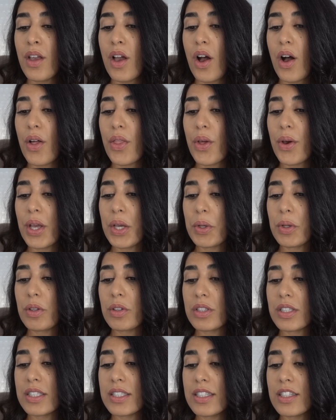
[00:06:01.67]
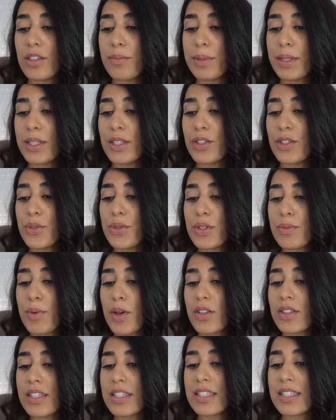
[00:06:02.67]
although it will still be
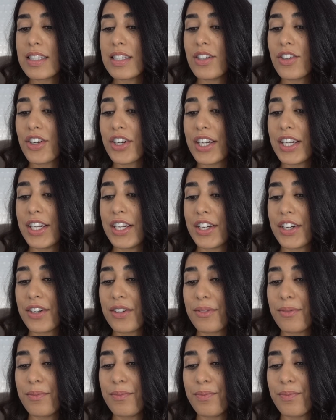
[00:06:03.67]
small to see or hear.